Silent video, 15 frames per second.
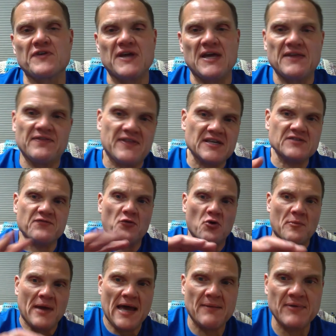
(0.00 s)
in this
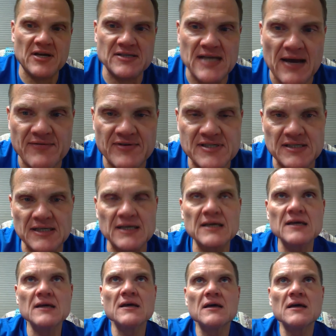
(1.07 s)
format because obviously